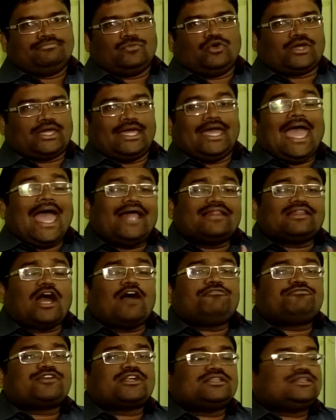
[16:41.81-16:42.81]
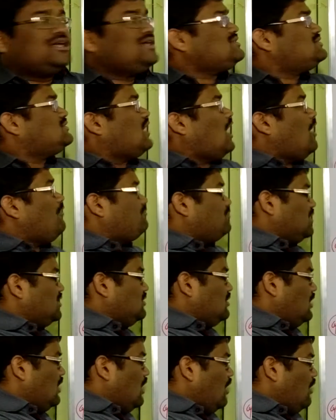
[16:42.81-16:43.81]
Okay, and after this, after
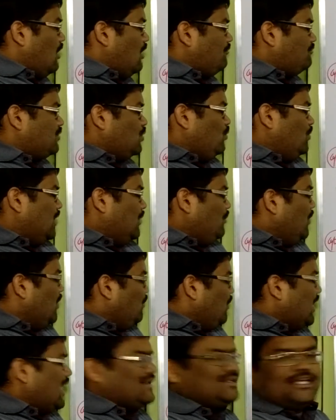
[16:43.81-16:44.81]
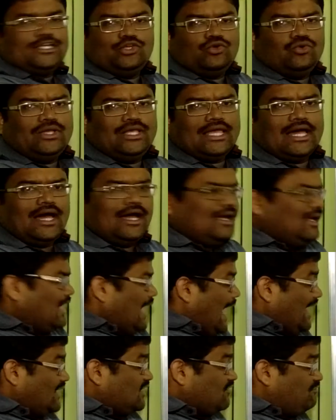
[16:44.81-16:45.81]
we get the urea
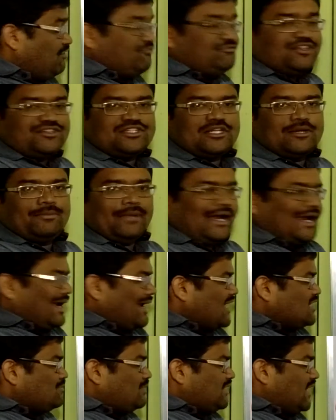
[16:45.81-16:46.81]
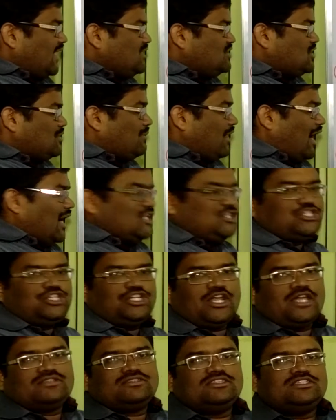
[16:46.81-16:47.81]
at the 5th step, utilized by the enzyme
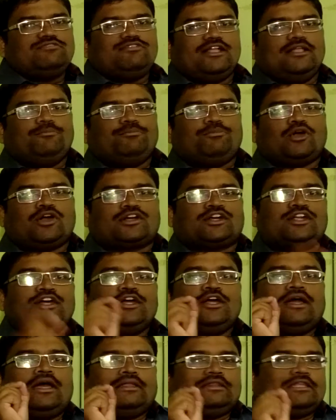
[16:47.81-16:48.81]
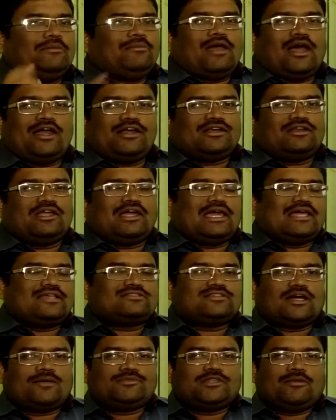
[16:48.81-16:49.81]
arginase. This is very important. They may ask
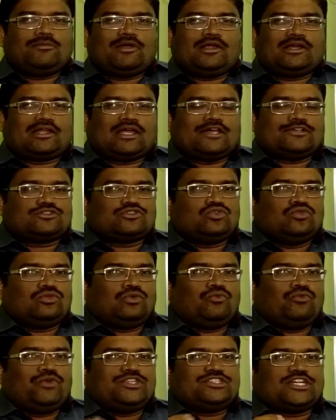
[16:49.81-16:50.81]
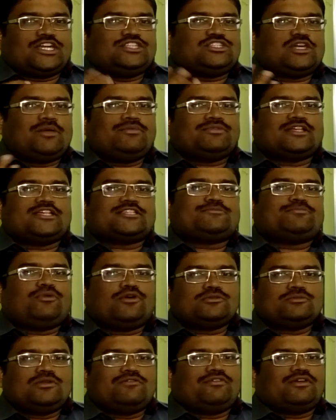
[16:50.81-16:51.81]
you which enzyme is
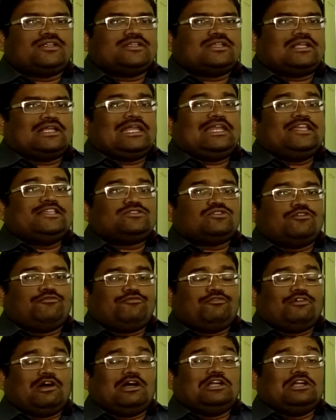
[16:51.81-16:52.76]
responsible for the release of